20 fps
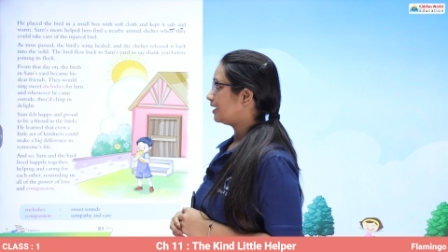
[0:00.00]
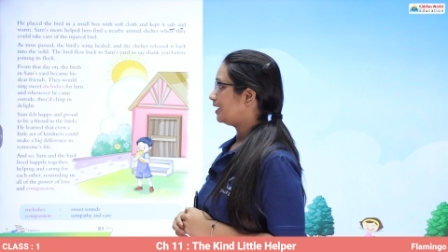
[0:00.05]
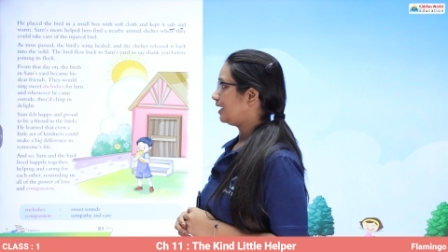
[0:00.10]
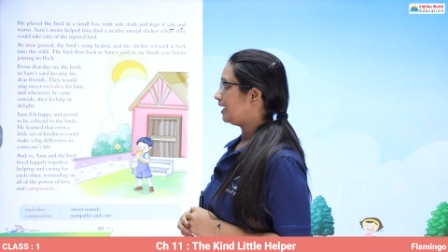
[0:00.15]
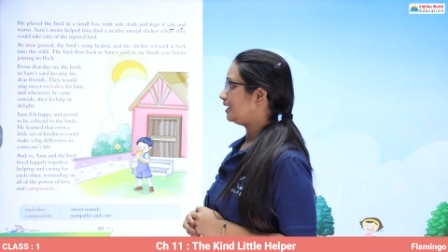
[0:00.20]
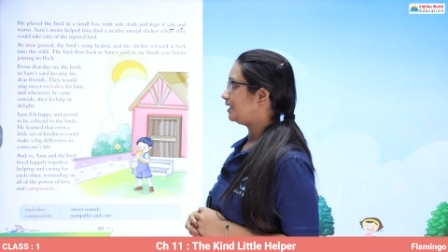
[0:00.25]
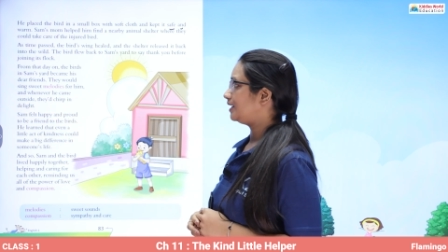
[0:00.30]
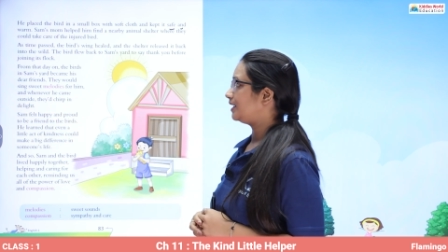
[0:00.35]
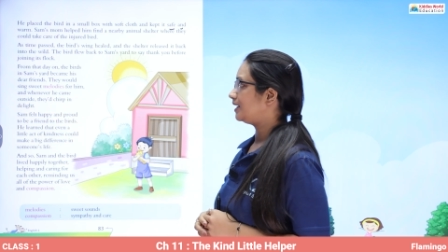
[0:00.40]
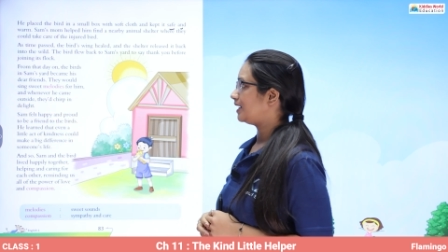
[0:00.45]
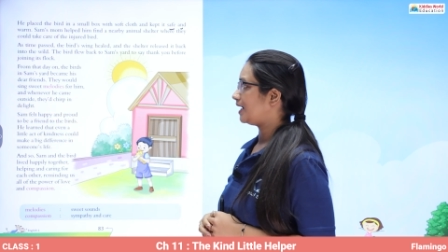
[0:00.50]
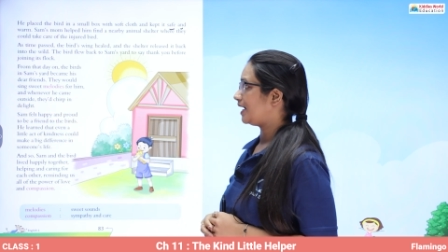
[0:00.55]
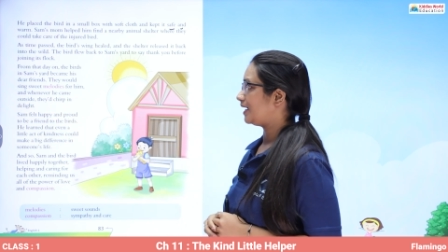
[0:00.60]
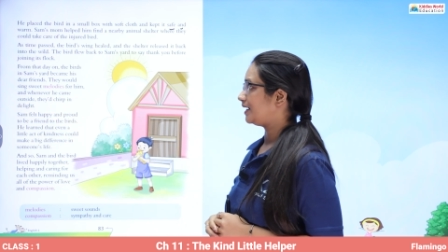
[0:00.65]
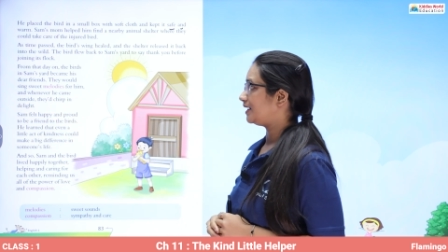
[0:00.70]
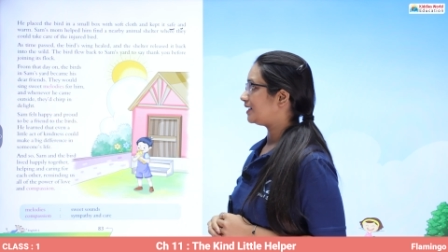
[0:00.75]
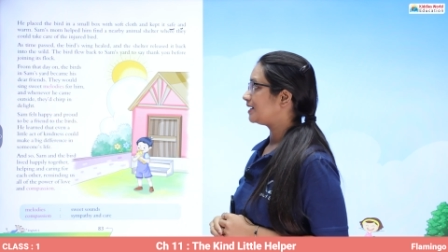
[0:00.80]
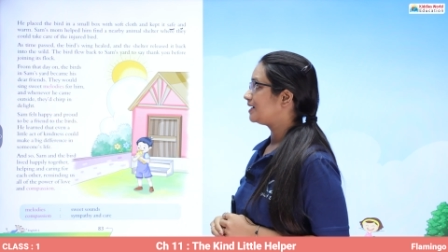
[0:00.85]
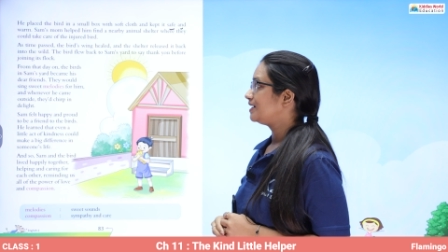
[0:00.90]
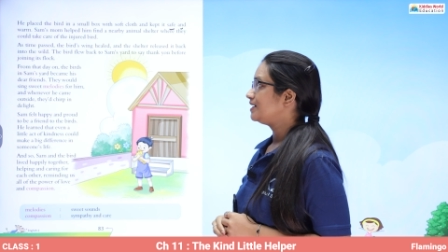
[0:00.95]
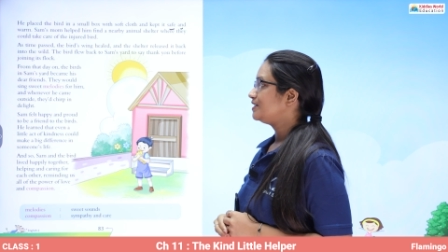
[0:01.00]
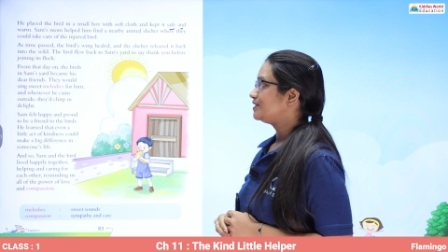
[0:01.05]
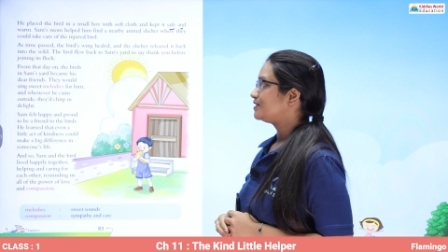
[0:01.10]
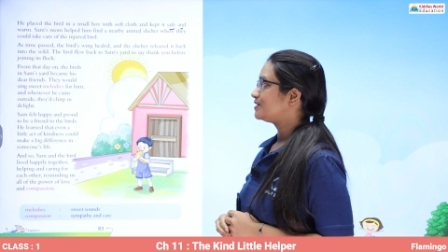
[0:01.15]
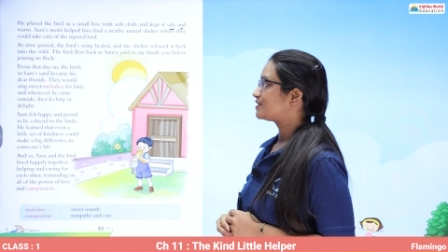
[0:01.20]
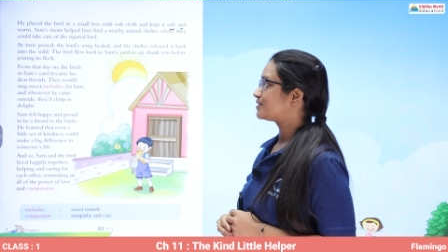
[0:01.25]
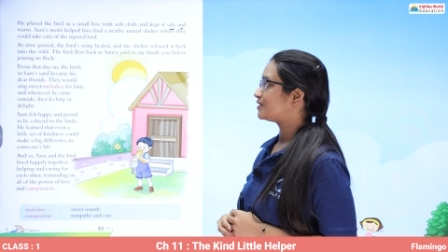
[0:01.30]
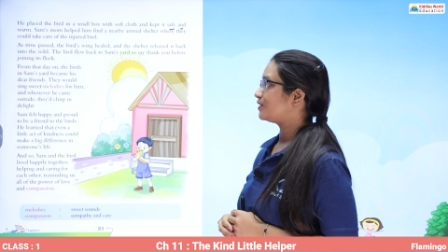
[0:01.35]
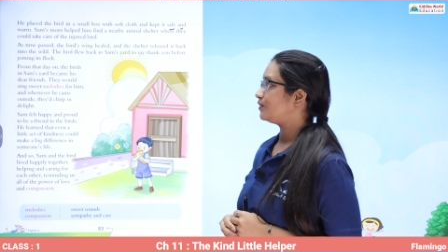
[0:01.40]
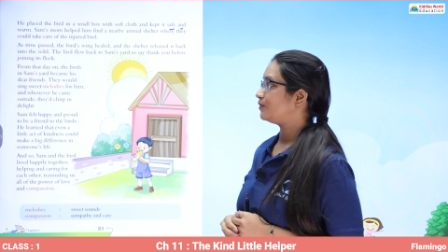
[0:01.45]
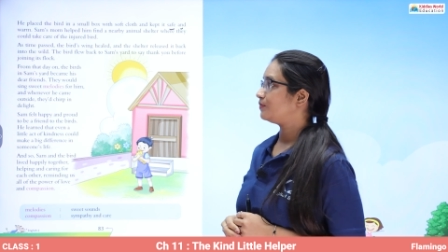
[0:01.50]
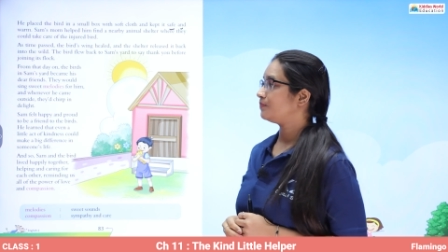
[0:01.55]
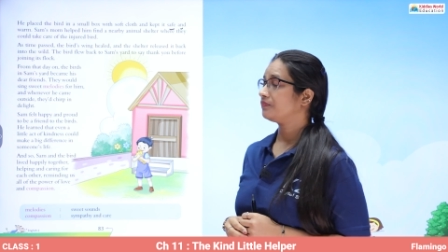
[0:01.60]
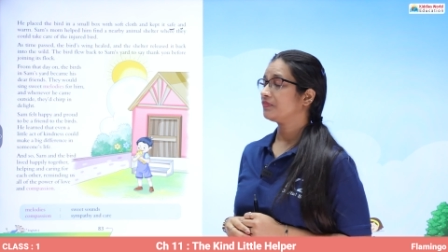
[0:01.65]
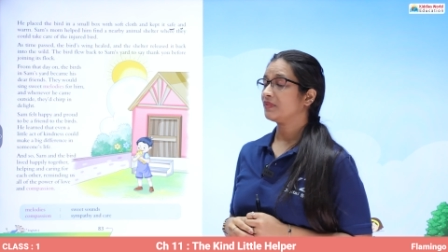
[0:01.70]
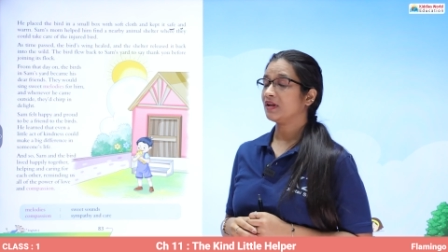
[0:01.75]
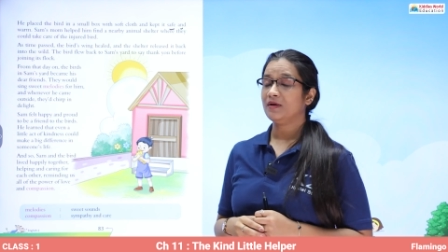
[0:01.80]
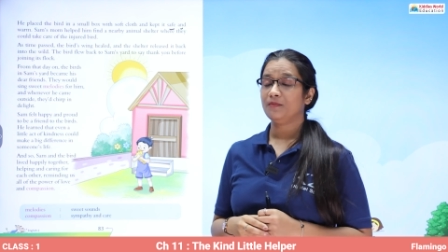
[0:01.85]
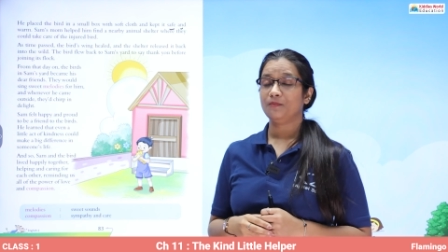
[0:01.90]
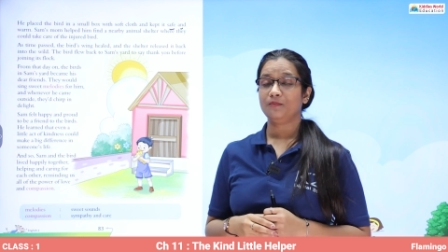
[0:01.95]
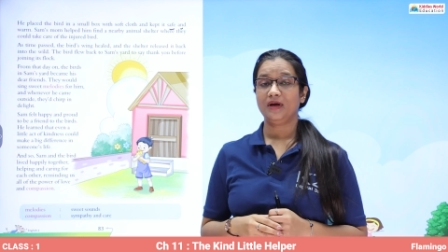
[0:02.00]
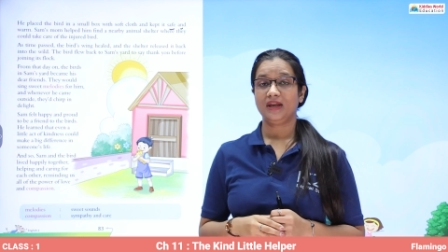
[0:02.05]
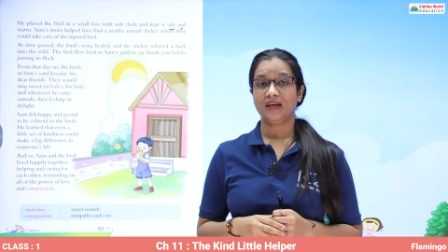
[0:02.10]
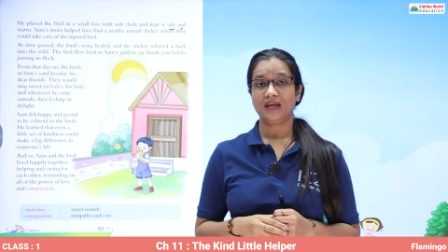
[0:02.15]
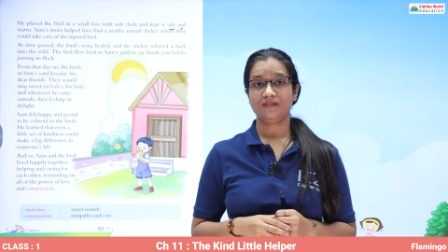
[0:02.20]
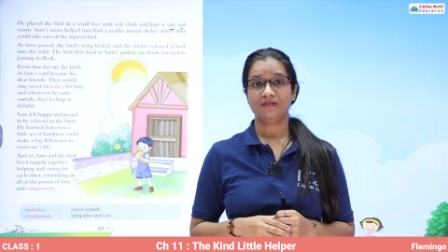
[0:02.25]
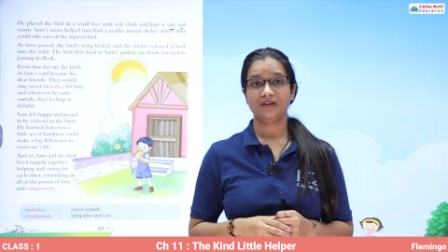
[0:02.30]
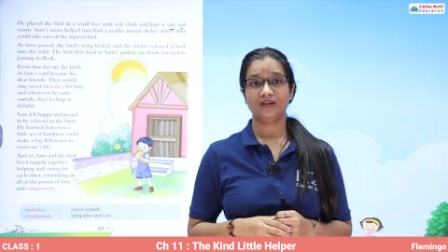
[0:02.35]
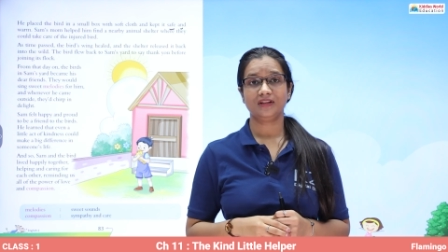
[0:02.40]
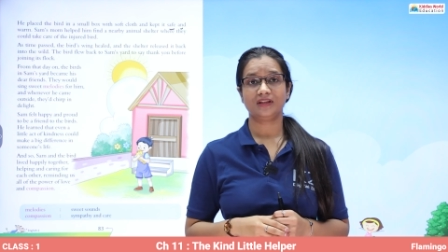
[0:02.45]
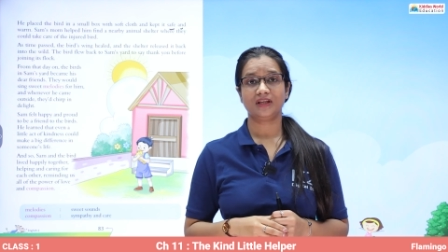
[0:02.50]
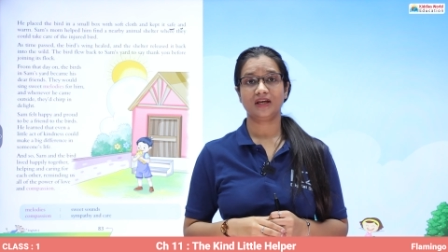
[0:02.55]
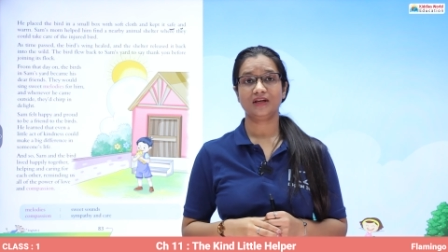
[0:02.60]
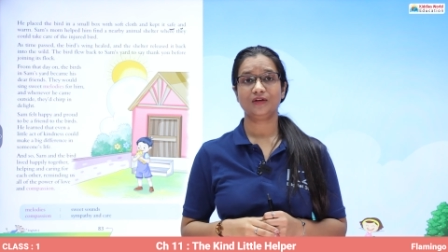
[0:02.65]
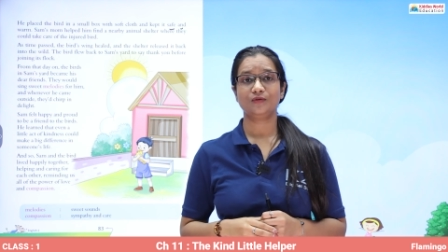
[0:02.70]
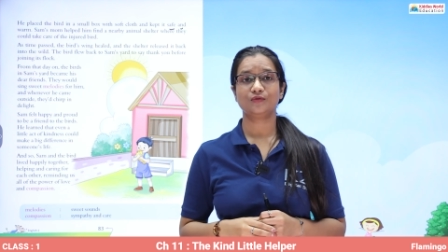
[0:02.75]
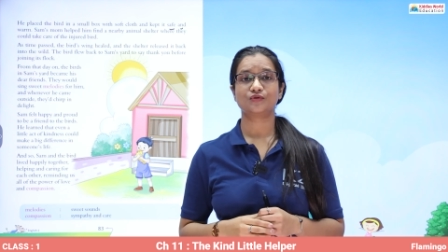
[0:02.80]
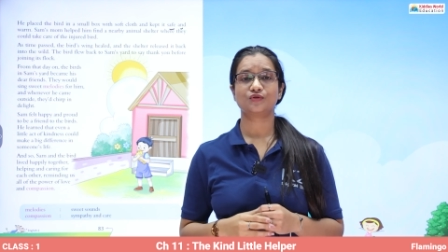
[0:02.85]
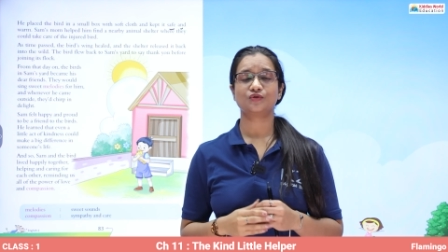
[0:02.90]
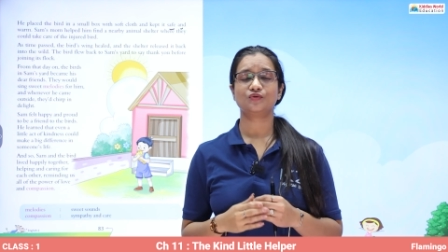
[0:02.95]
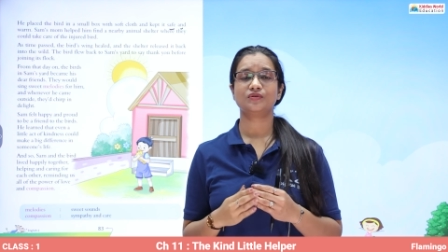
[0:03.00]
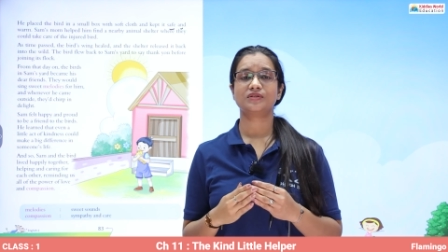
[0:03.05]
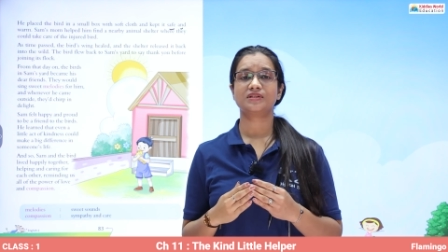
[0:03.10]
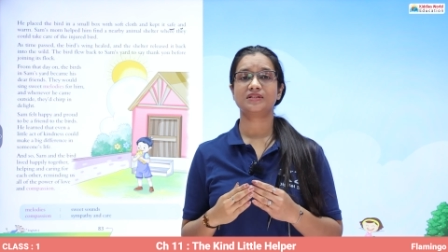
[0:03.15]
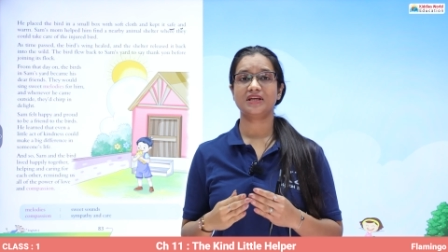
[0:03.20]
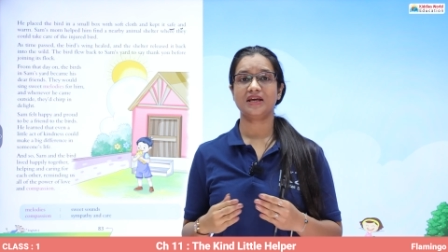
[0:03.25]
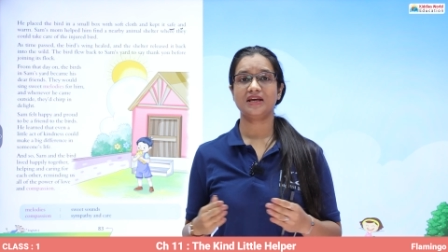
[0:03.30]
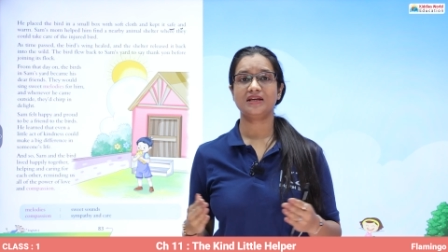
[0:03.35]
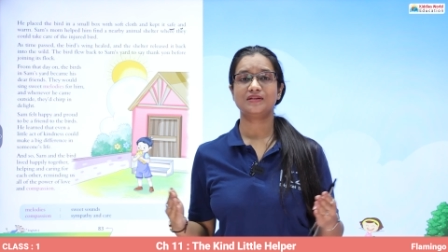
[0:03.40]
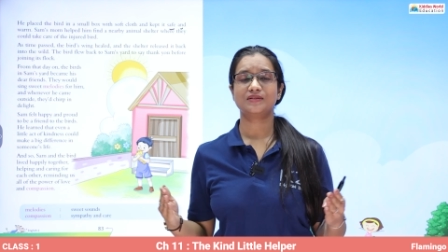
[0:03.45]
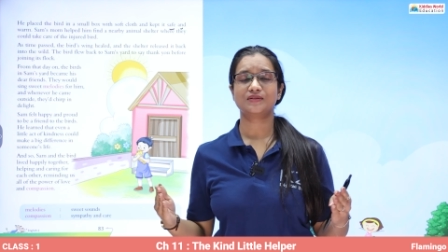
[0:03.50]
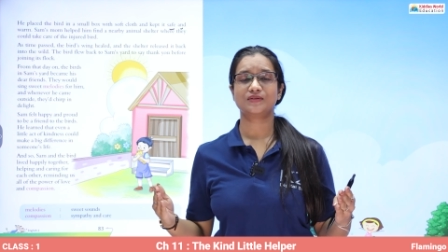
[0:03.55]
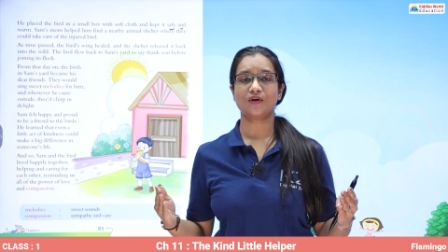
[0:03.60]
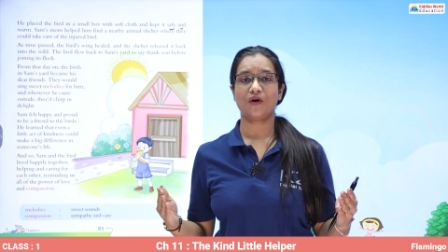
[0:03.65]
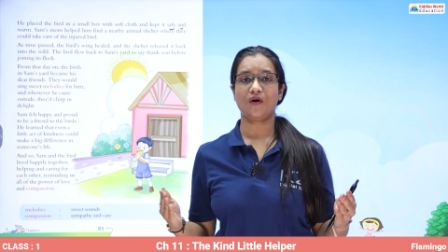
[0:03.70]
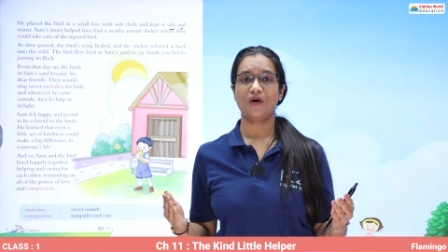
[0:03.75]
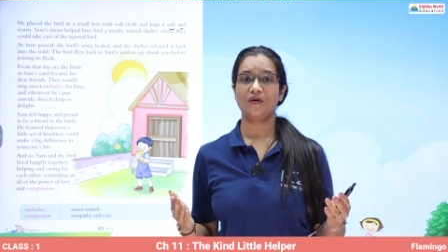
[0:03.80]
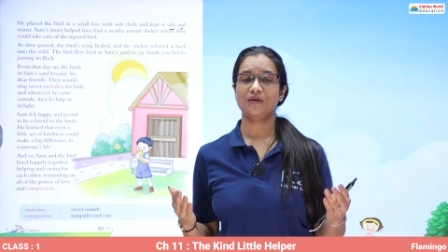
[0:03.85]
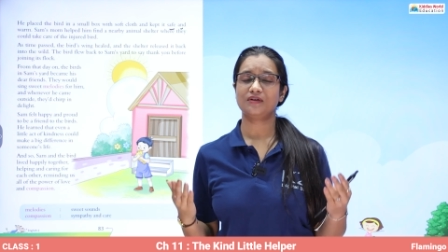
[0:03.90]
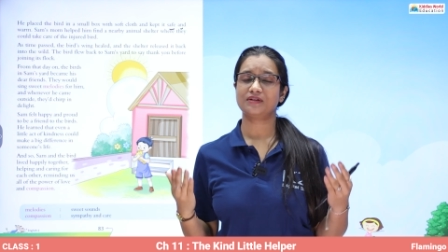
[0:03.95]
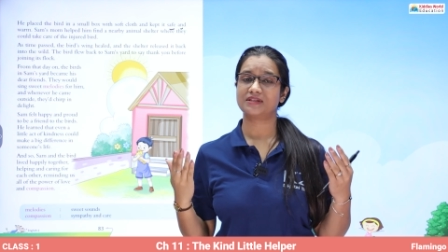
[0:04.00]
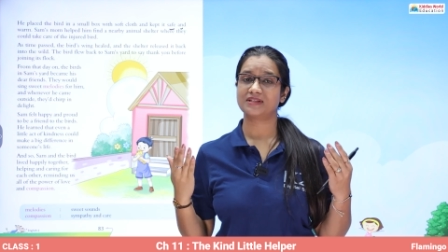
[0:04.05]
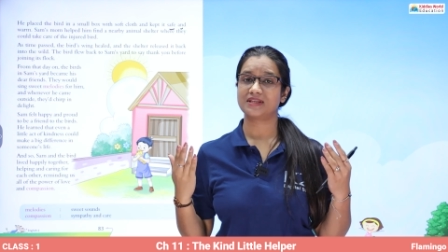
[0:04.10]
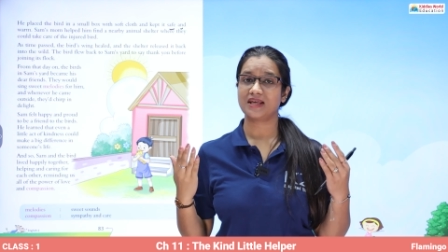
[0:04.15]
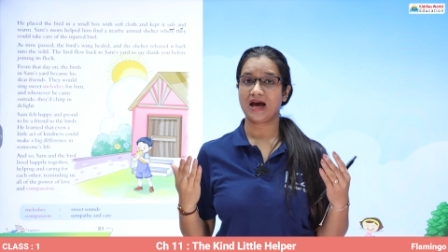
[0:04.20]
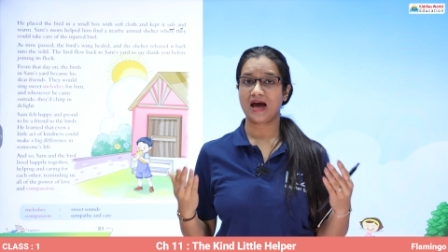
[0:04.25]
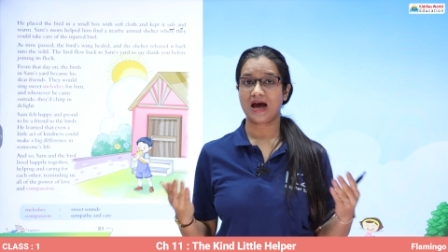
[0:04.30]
in delight. So, whenever they used to sing songs